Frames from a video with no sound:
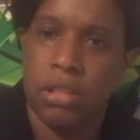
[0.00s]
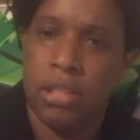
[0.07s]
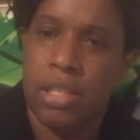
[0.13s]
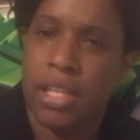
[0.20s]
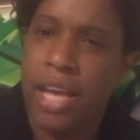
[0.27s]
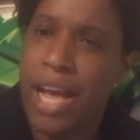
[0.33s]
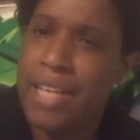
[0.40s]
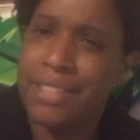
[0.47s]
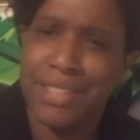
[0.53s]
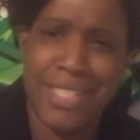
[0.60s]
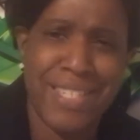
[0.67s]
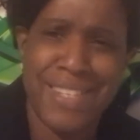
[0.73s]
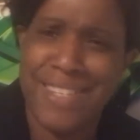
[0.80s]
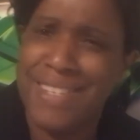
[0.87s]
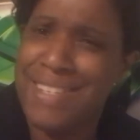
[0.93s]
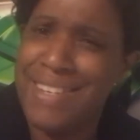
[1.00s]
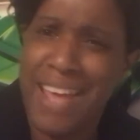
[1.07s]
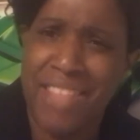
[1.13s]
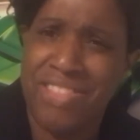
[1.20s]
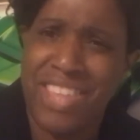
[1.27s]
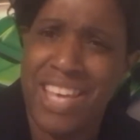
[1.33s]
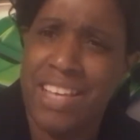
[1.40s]
Can't see
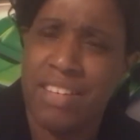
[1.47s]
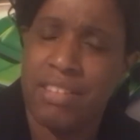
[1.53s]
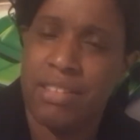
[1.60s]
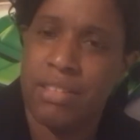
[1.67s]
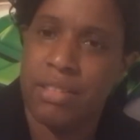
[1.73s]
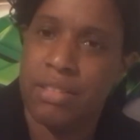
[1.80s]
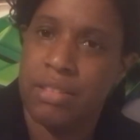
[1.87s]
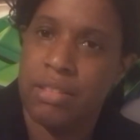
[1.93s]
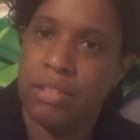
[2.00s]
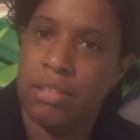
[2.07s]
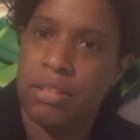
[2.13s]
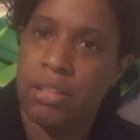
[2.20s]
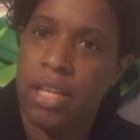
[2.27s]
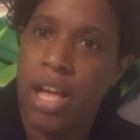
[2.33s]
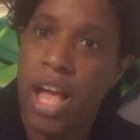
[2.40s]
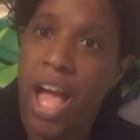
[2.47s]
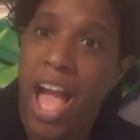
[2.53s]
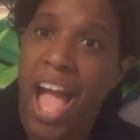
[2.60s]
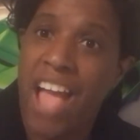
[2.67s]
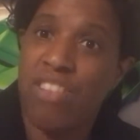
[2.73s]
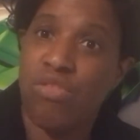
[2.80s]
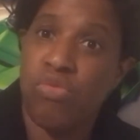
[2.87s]
nothing.
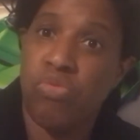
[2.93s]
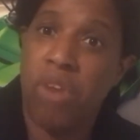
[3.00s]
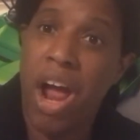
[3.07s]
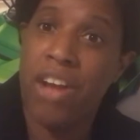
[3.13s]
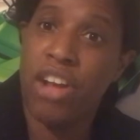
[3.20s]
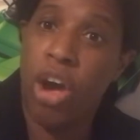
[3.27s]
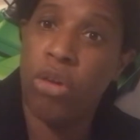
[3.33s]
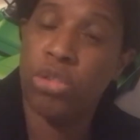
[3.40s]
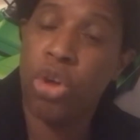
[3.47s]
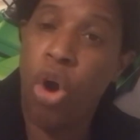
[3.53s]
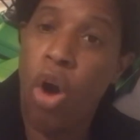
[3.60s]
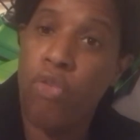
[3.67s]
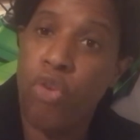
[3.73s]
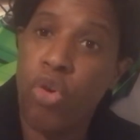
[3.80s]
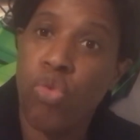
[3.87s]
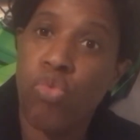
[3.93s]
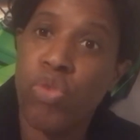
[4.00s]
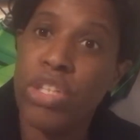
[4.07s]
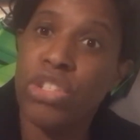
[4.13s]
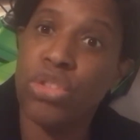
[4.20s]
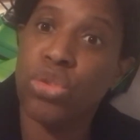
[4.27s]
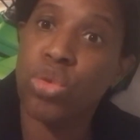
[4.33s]
I ran out of
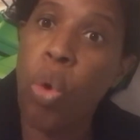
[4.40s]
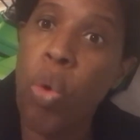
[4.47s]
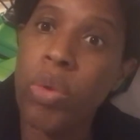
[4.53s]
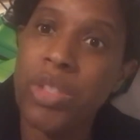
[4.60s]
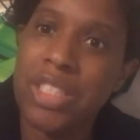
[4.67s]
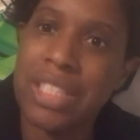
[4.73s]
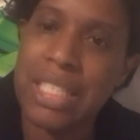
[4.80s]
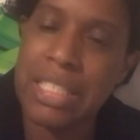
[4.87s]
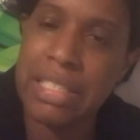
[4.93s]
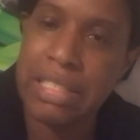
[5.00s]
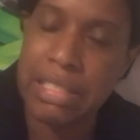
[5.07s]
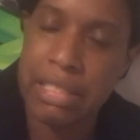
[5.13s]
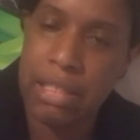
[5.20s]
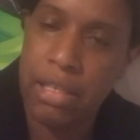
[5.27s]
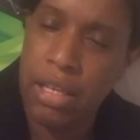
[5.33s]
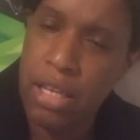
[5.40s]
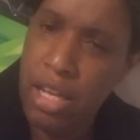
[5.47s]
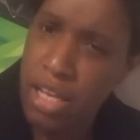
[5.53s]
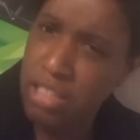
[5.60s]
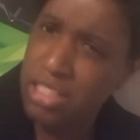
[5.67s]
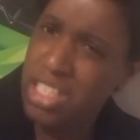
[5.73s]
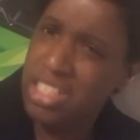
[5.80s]
resources. He
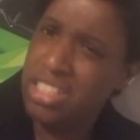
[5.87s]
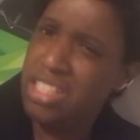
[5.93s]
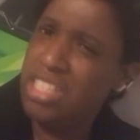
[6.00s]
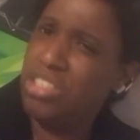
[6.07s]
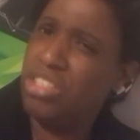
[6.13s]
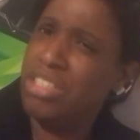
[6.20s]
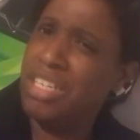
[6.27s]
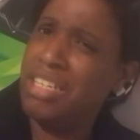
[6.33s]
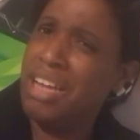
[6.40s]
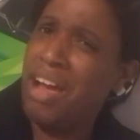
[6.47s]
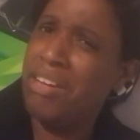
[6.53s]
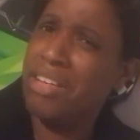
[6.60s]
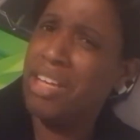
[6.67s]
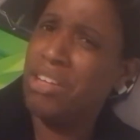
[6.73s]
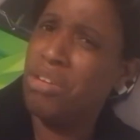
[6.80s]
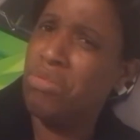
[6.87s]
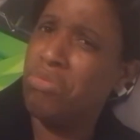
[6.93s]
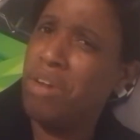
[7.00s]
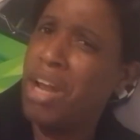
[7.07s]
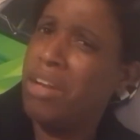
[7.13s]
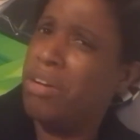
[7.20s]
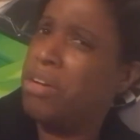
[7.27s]
says, Teacher Dean, how can you
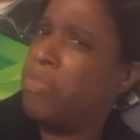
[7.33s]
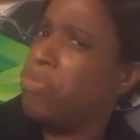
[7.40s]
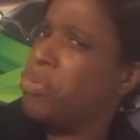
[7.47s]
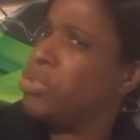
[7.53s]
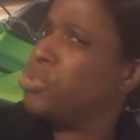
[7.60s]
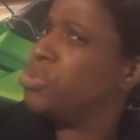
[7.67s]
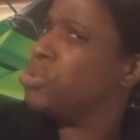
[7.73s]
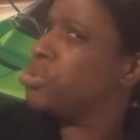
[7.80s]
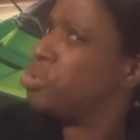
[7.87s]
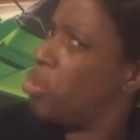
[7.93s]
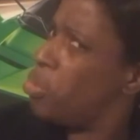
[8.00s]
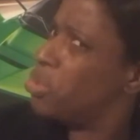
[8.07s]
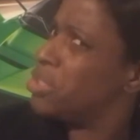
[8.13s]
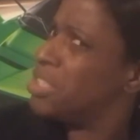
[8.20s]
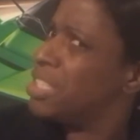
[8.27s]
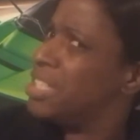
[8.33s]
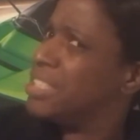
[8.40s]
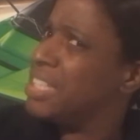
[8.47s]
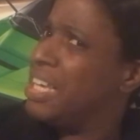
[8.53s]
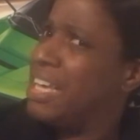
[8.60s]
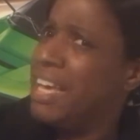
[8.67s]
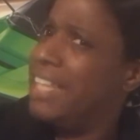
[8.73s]
run out of resources?
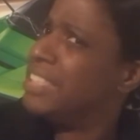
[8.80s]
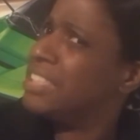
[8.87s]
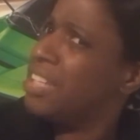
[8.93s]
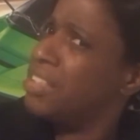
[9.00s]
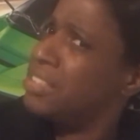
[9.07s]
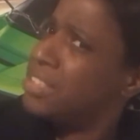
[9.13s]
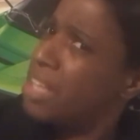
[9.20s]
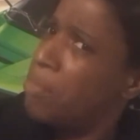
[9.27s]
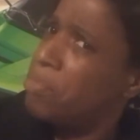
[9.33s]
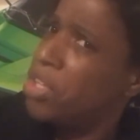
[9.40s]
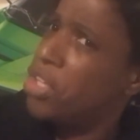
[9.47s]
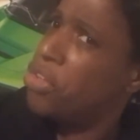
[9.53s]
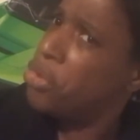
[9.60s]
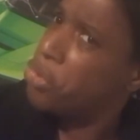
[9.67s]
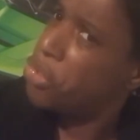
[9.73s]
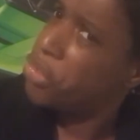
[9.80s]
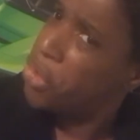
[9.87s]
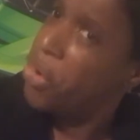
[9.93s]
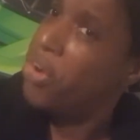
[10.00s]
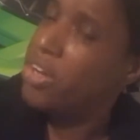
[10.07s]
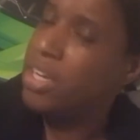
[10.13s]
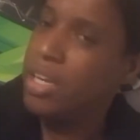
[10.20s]
It's not something you
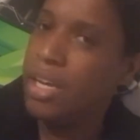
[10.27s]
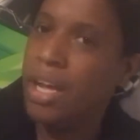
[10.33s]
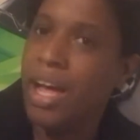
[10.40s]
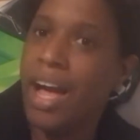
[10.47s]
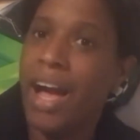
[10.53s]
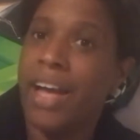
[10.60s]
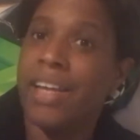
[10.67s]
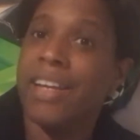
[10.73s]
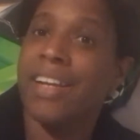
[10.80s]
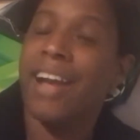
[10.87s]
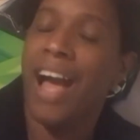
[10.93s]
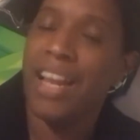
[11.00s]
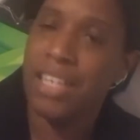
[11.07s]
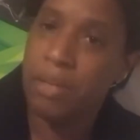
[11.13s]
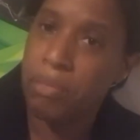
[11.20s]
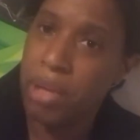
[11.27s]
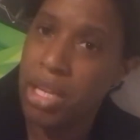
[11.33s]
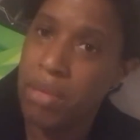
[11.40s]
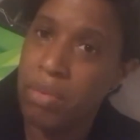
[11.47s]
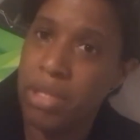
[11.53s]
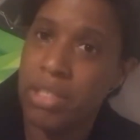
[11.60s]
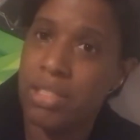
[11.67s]
cook. I got it,
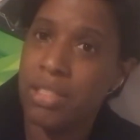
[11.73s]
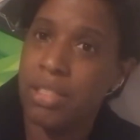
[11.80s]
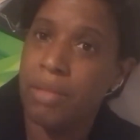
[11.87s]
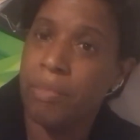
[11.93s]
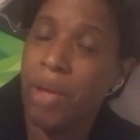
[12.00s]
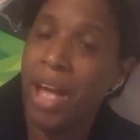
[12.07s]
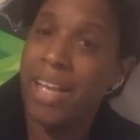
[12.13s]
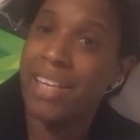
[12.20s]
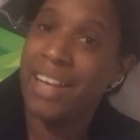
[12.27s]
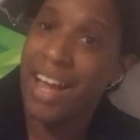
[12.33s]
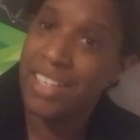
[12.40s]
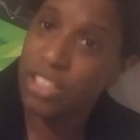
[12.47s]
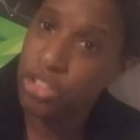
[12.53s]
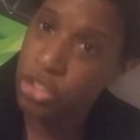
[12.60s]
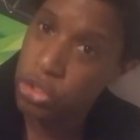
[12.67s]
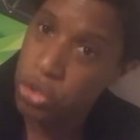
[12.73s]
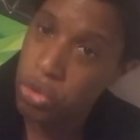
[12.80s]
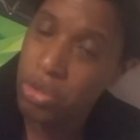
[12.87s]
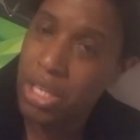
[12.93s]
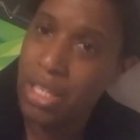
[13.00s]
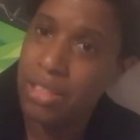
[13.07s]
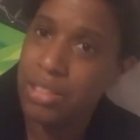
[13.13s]
babies. I got it,
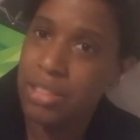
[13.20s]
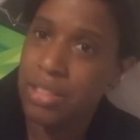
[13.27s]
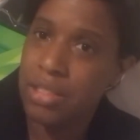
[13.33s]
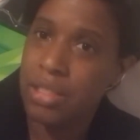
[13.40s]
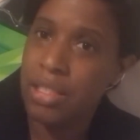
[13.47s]
students.